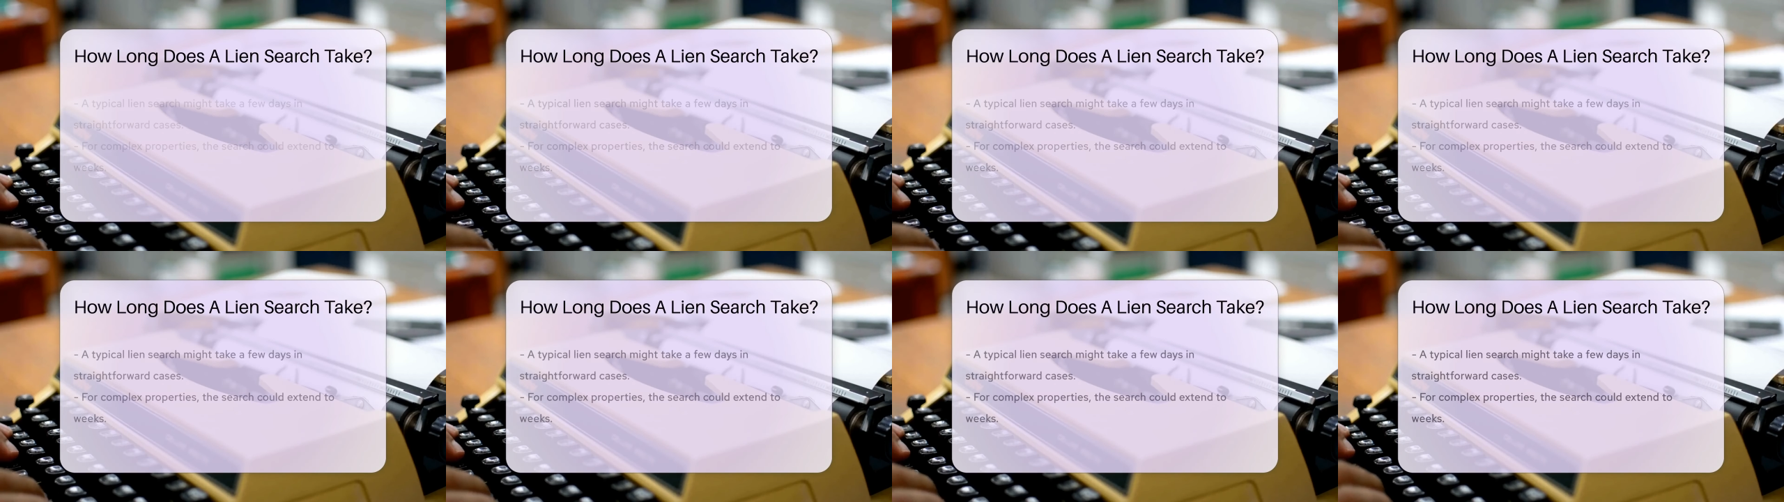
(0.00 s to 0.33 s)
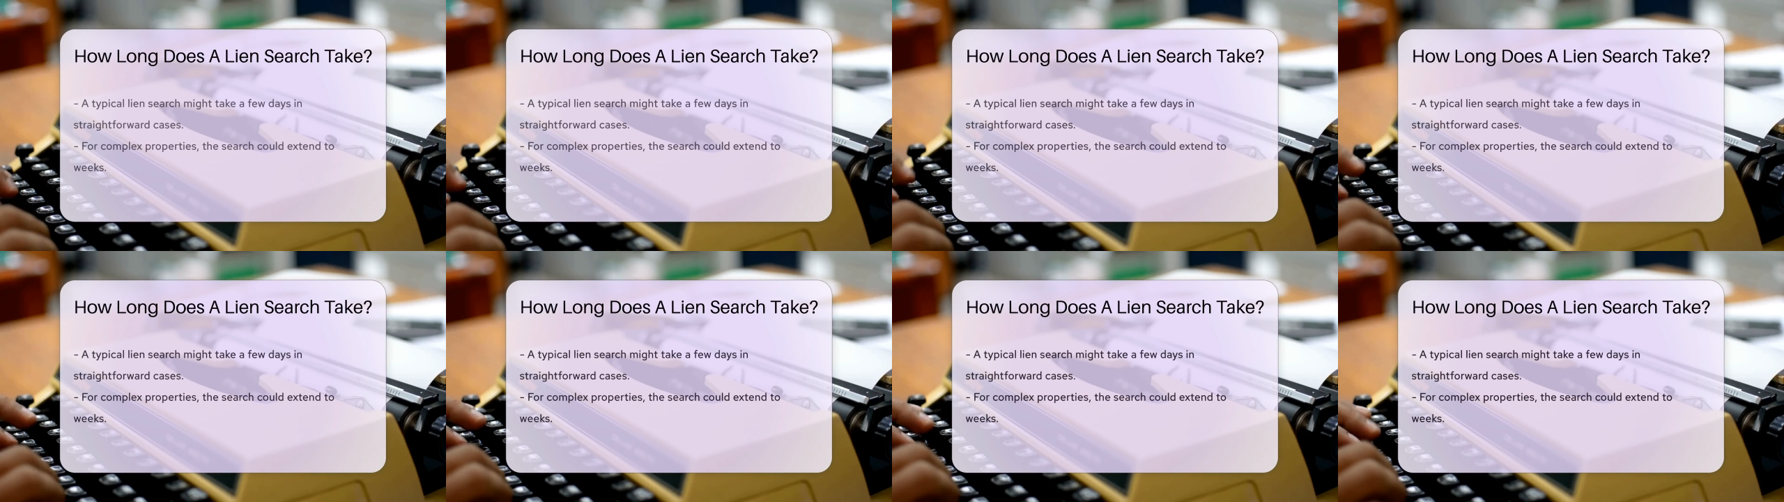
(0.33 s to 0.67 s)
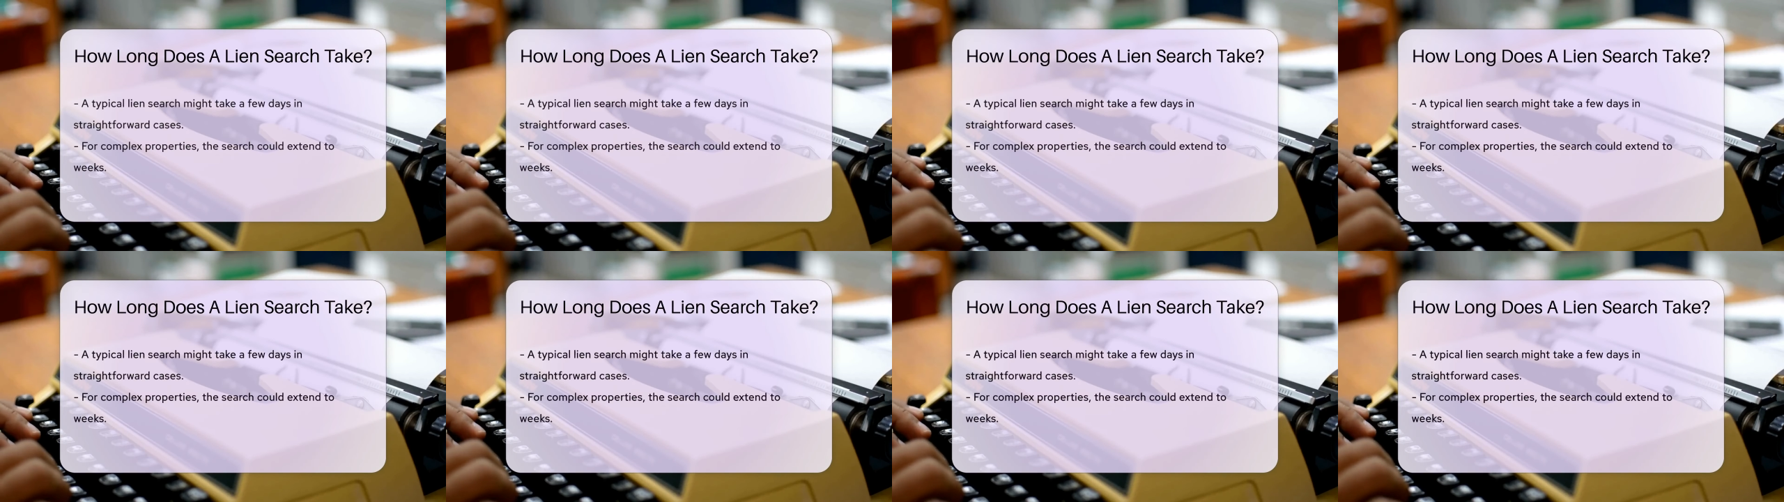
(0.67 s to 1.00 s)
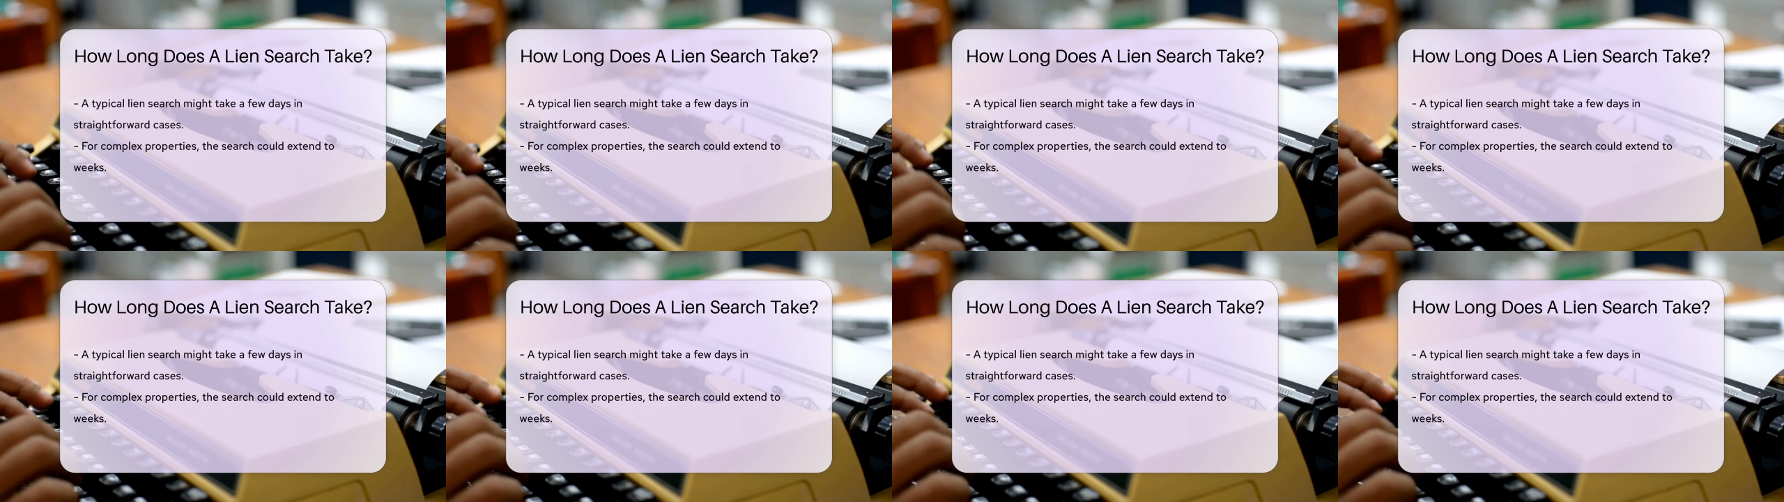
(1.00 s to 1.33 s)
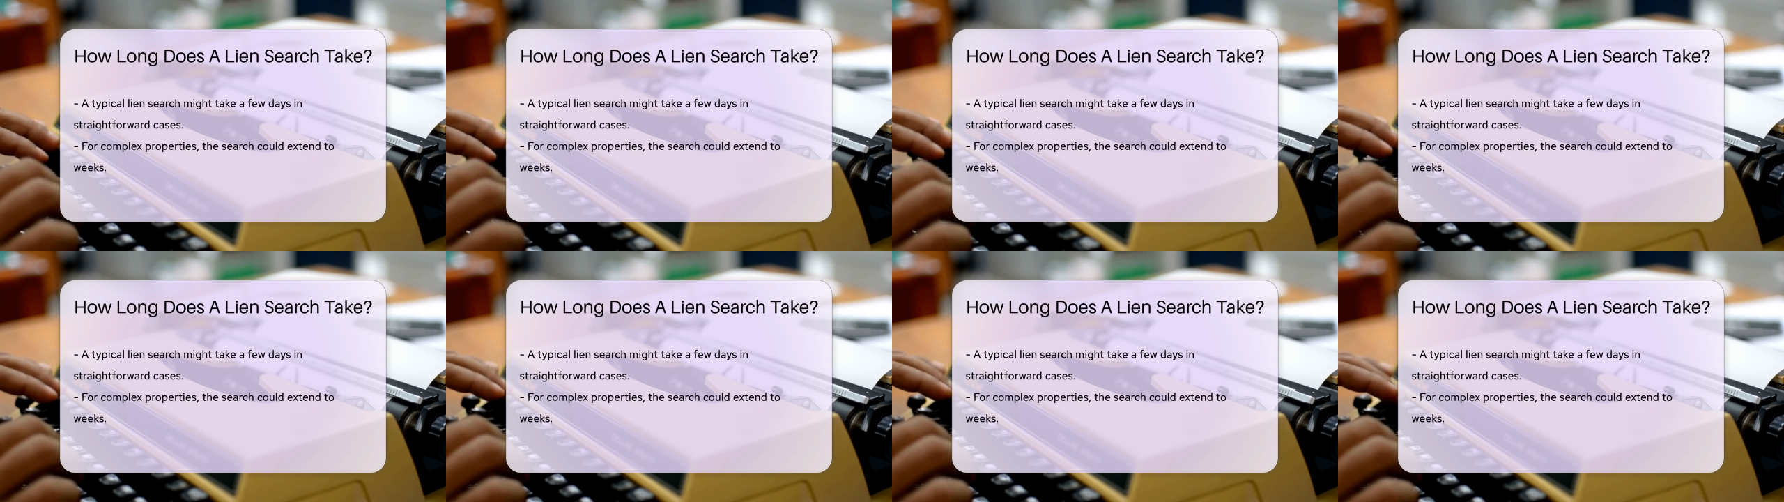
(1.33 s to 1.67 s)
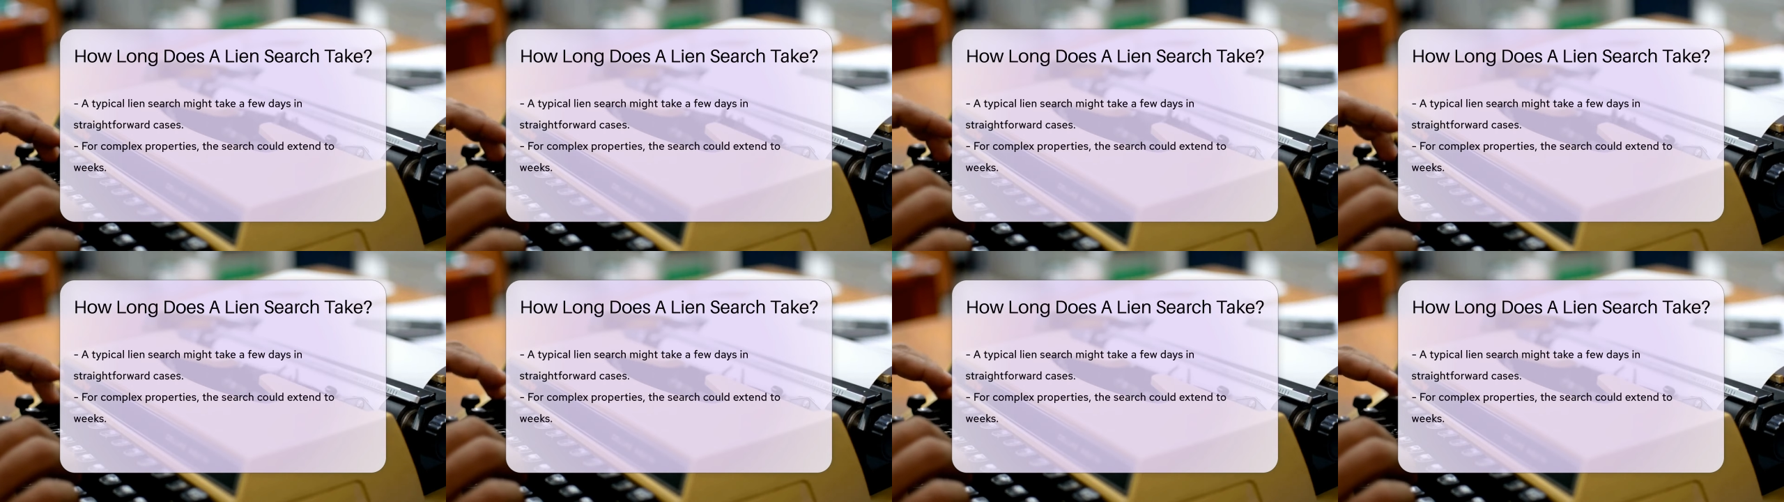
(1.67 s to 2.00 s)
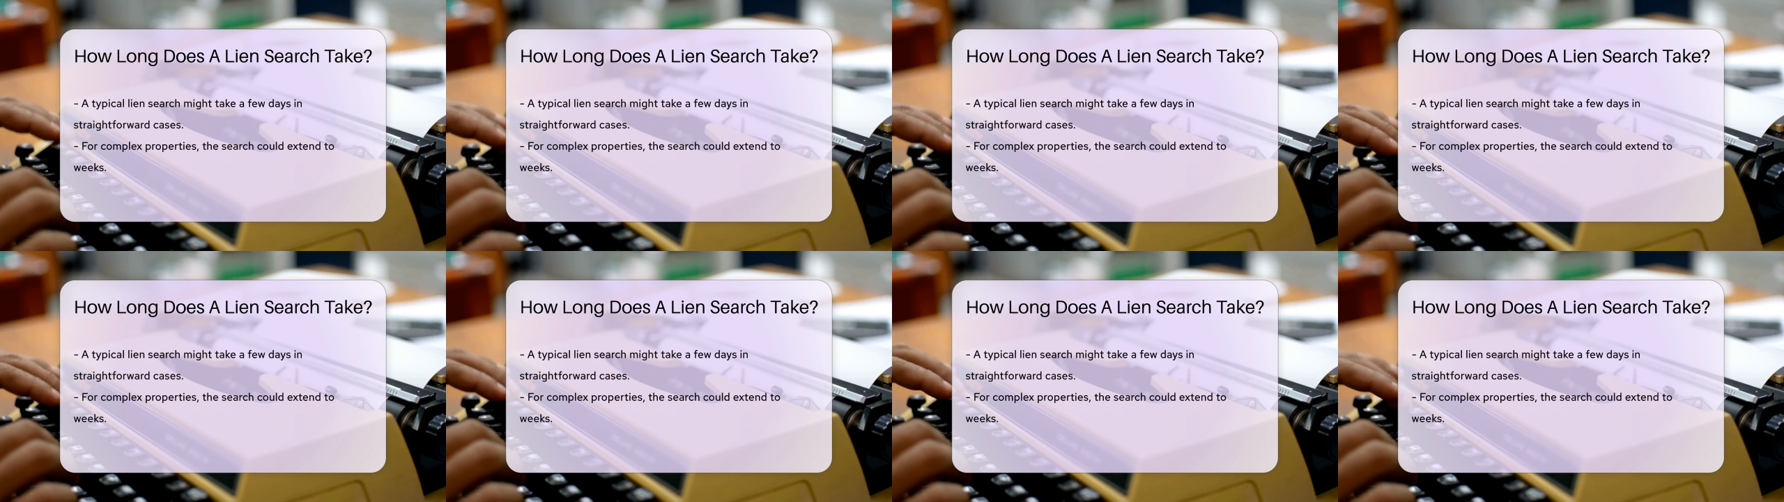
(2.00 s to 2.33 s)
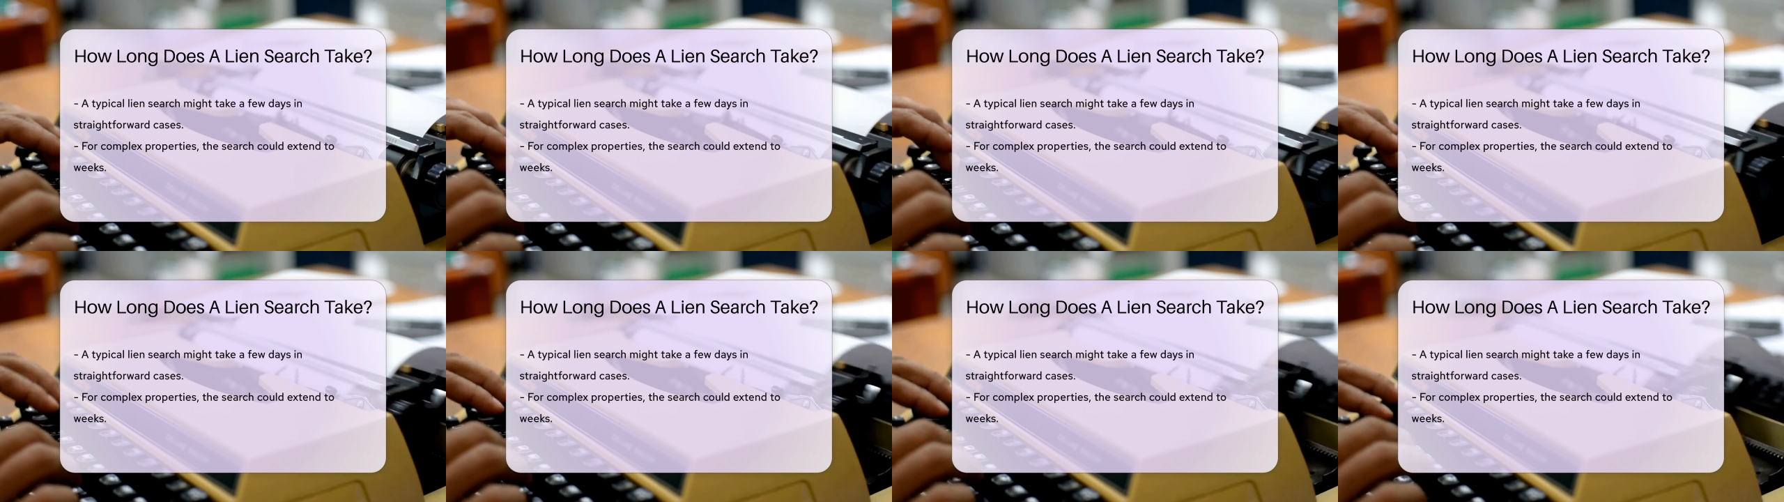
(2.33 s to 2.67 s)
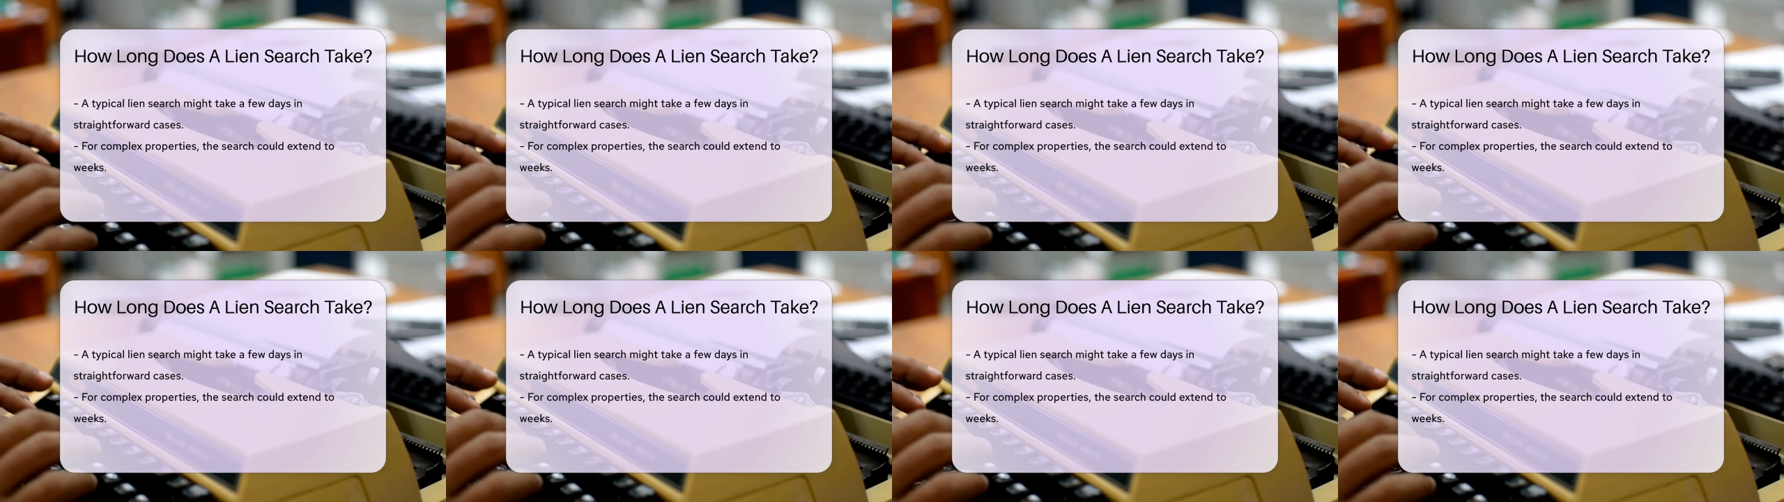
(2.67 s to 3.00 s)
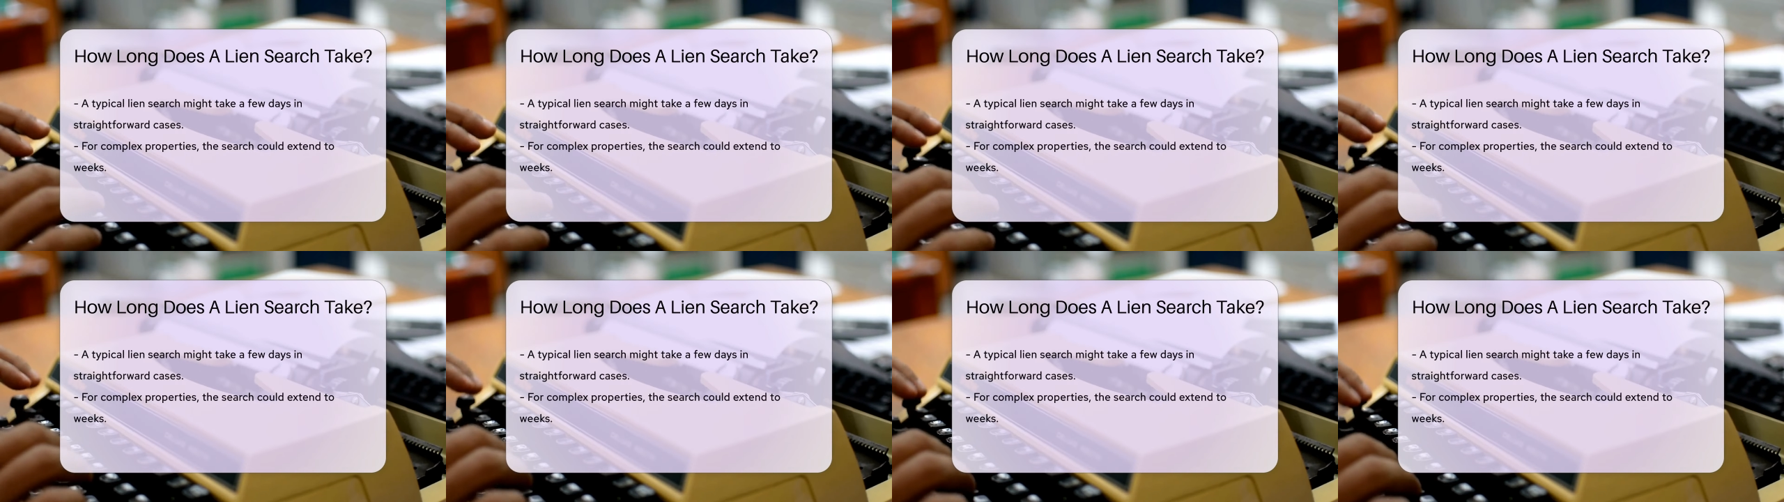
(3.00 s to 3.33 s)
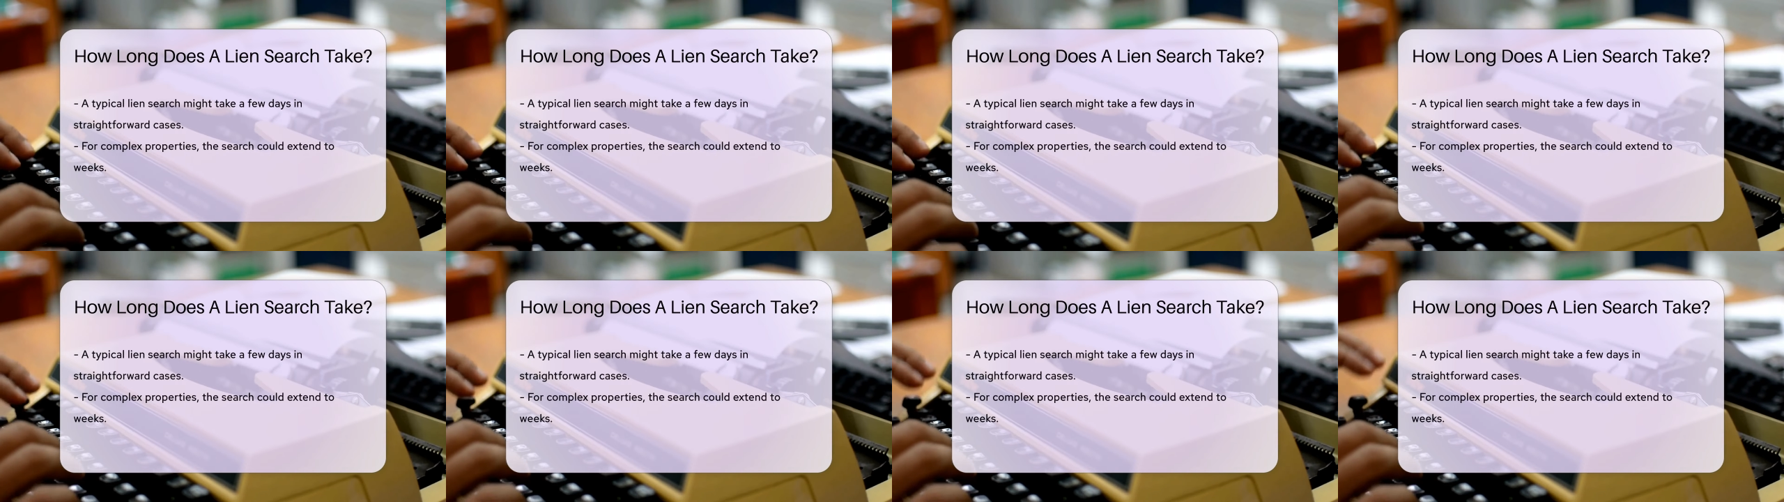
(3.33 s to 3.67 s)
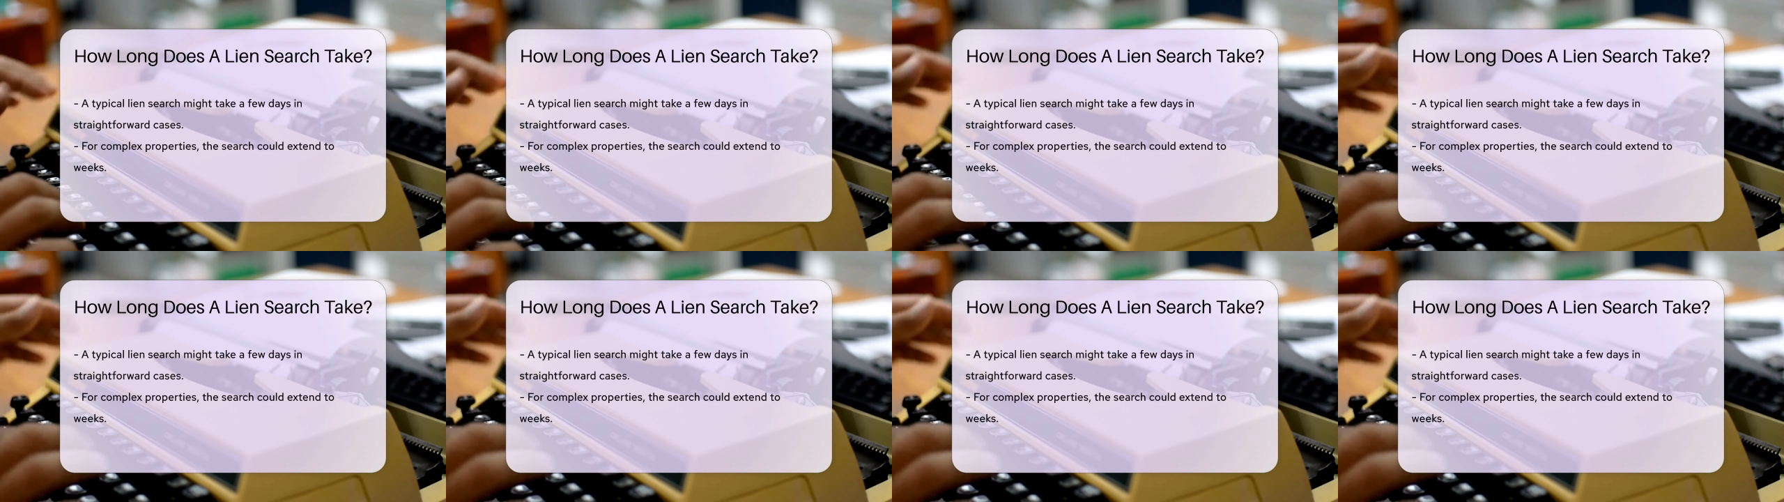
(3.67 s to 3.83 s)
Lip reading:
(no speaker visible)